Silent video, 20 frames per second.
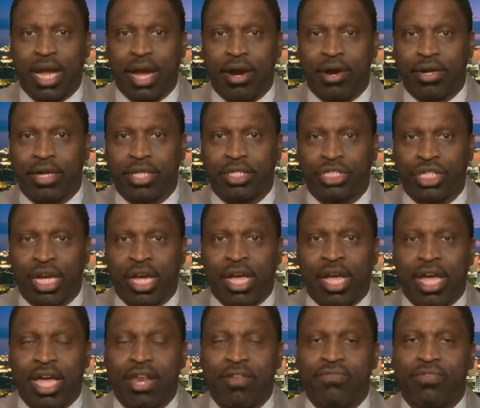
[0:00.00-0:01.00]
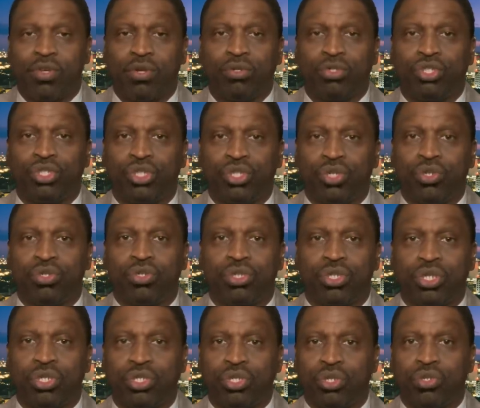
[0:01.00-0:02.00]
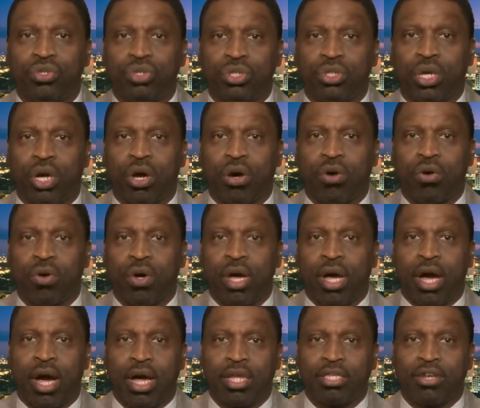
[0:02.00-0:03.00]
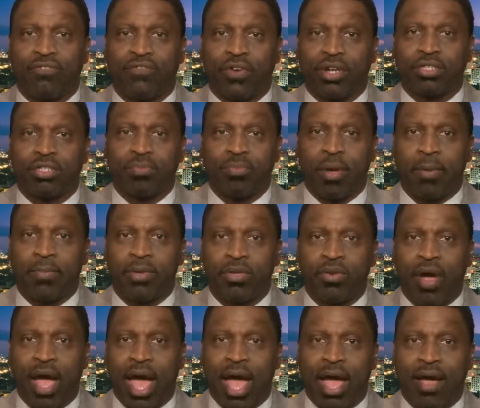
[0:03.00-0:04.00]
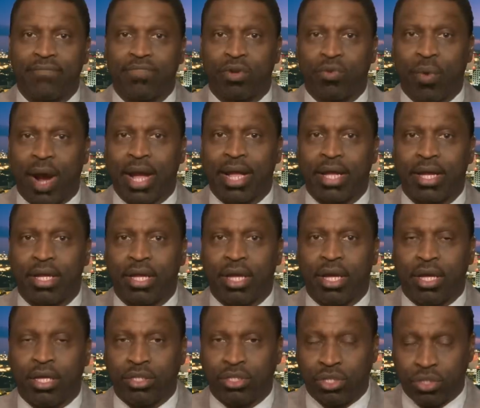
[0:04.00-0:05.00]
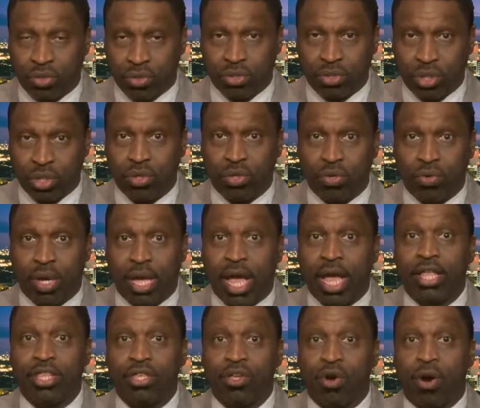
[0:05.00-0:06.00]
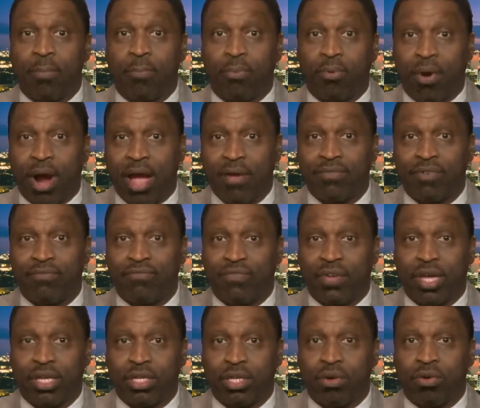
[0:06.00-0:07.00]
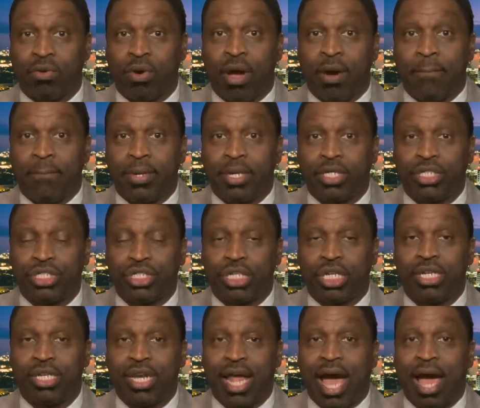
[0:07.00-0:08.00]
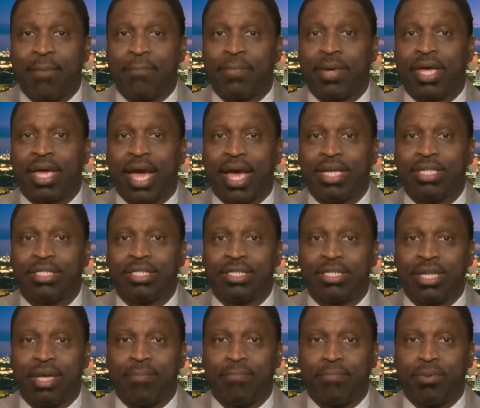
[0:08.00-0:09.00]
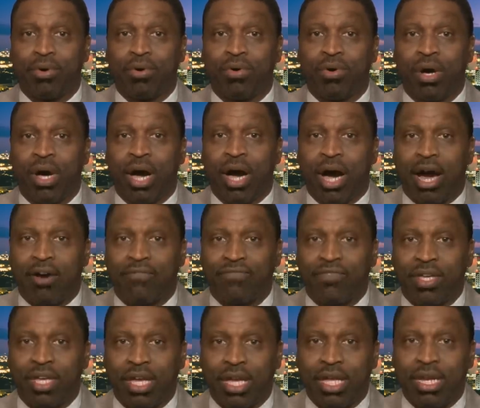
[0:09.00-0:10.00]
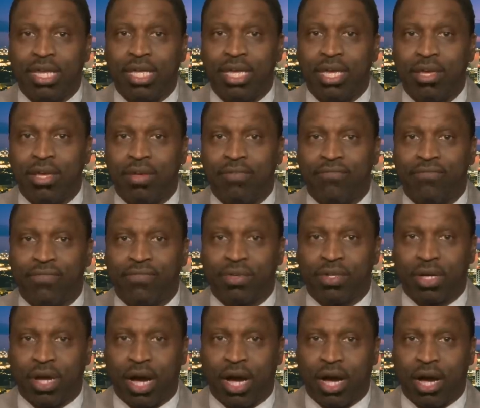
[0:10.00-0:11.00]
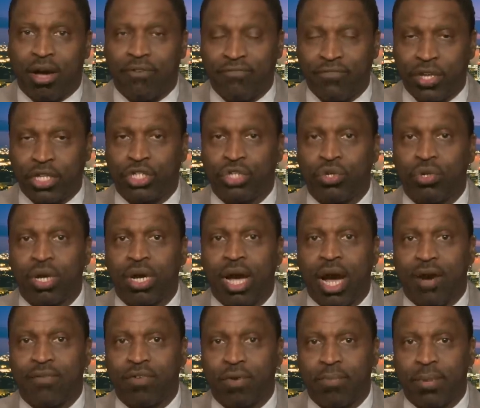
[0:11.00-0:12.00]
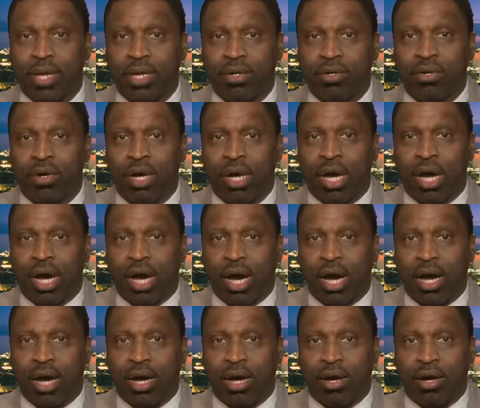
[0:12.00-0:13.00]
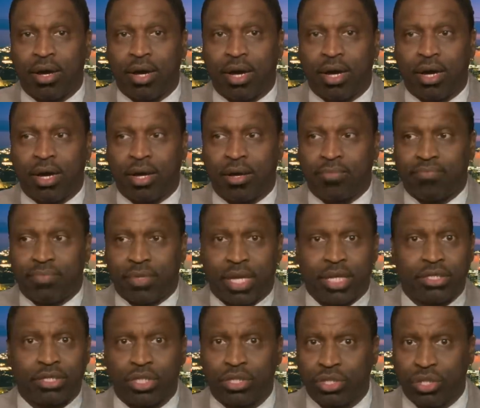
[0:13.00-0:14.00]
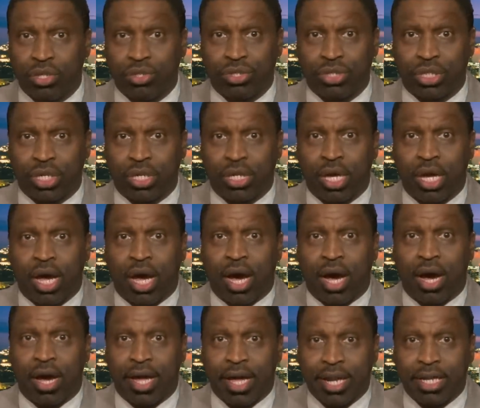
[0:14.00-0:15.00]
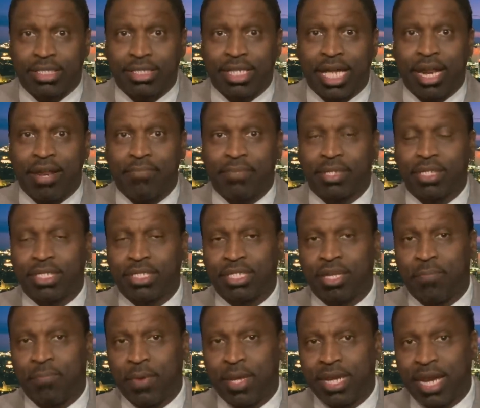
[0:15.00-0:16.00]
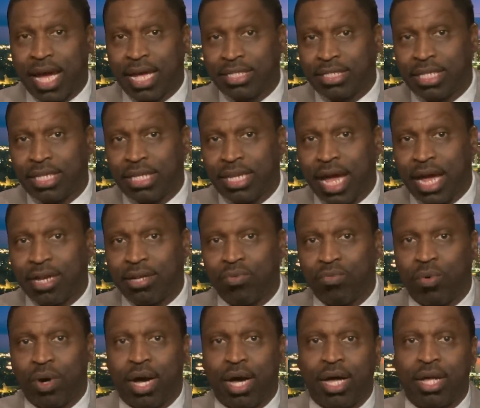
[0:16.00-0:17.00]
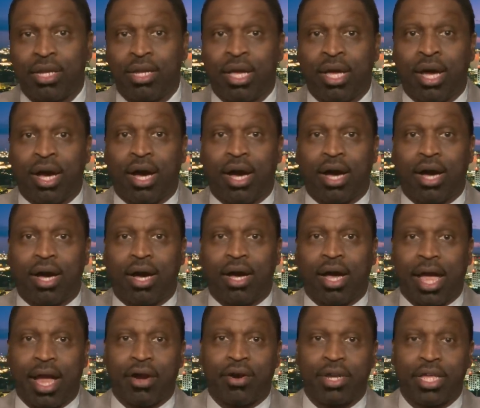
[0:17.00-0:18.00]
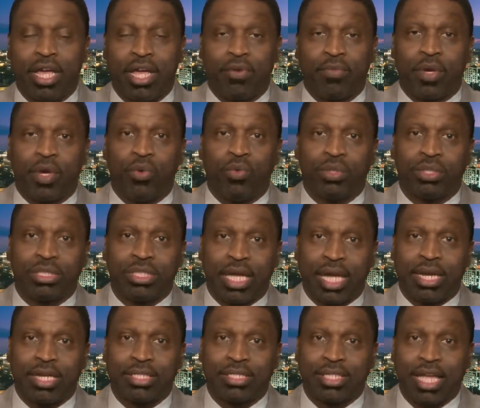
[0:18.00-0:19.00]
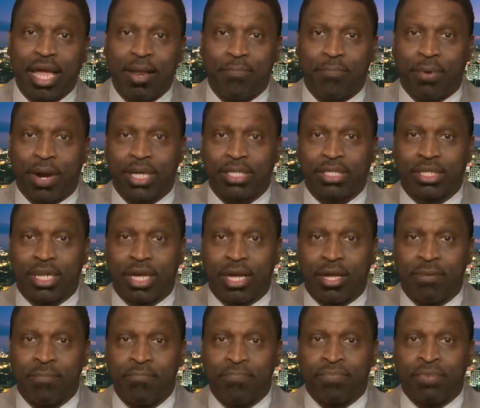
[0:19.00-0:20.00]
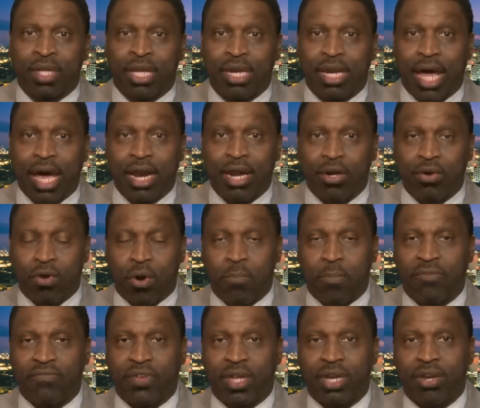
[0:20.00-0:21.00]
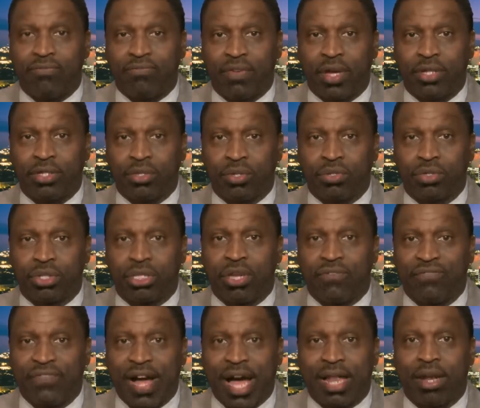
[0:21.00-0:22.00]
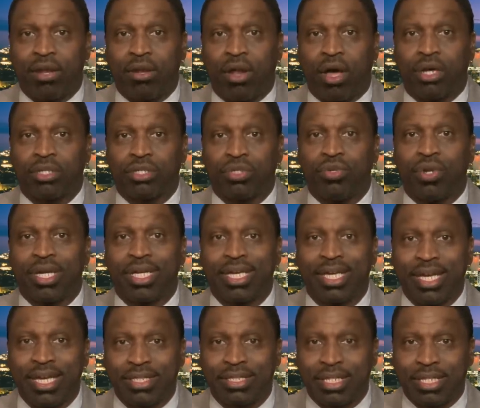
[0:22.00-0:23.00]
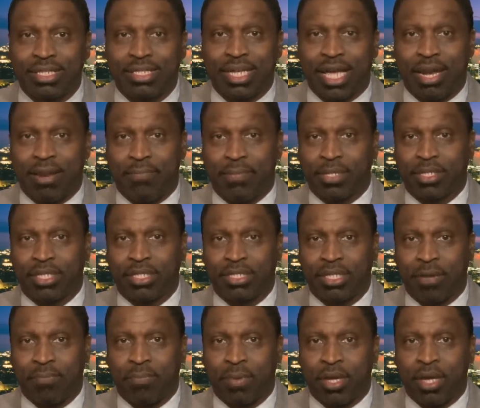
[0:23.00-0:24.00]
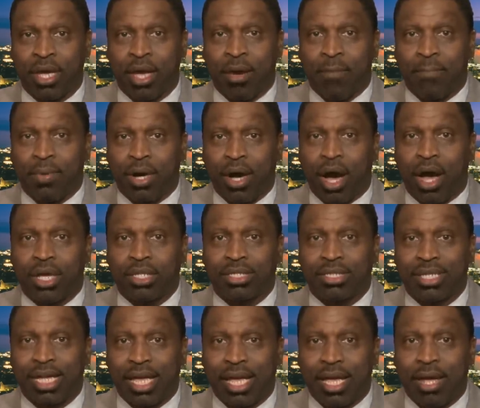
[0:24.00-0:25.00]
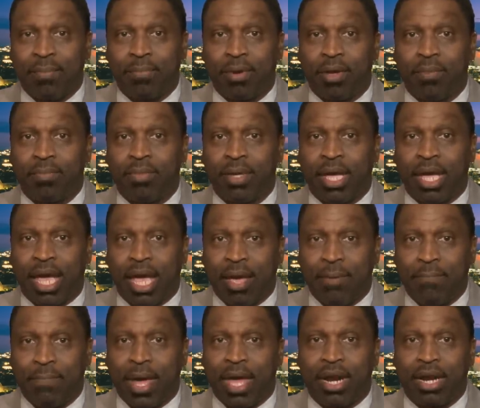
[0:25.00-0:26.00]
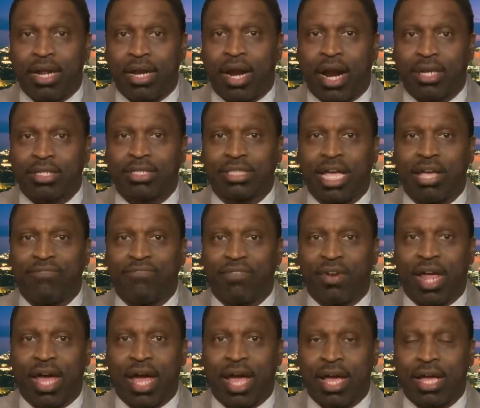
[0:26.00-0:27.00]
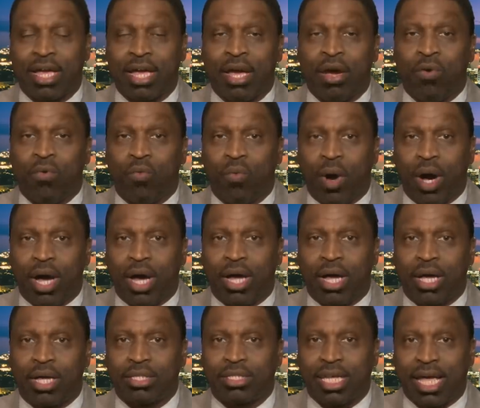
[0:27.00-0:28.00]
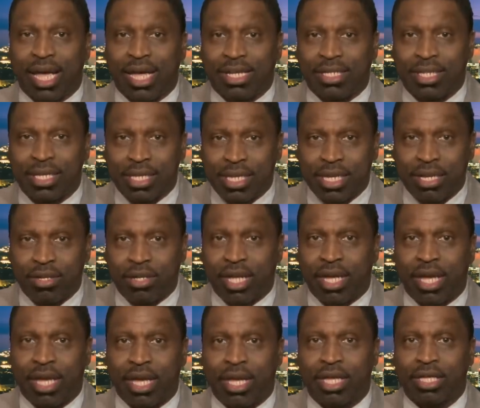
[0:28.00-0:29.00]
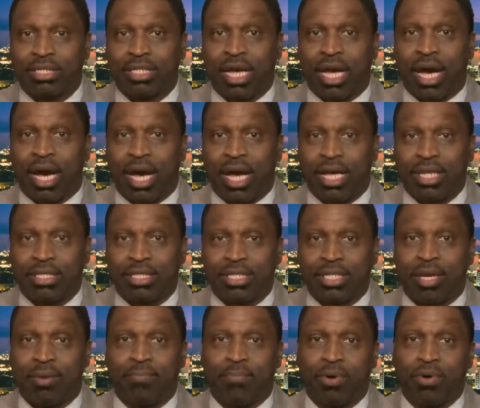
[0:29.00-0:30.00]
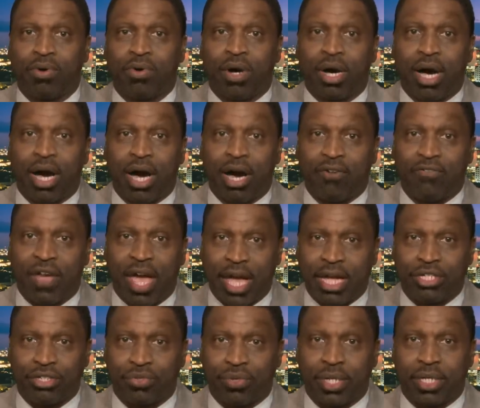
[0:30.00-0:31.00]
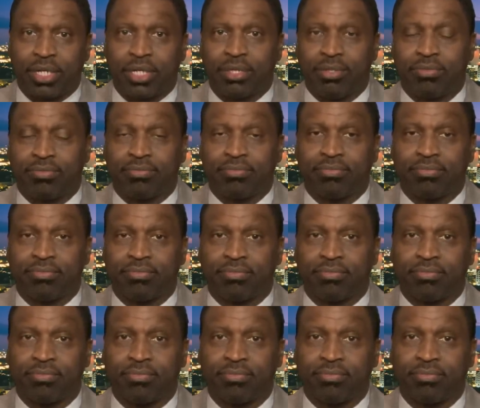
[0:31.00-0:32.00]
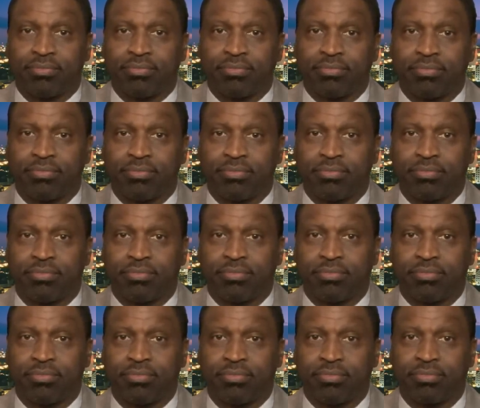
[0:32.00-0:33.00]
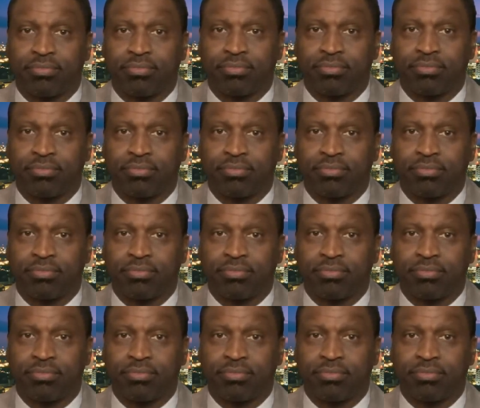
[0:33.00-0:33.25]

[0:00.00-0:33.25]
heritage. And if you choose to do so under the First Amendment, you have the right to, to in your private venue. But it should not be a symbol of any uh, official governmental uh, uh, institution. Uh, in the state of Mississippi in nineteen ninety-one, uh, Aaron Henry, who was then the state president, led a group of individuals to file a lawsuit against the state of Mississippi because the emblem embedded in our state flag was and still is a symbol of hatred. Can you explain to me why it seems around two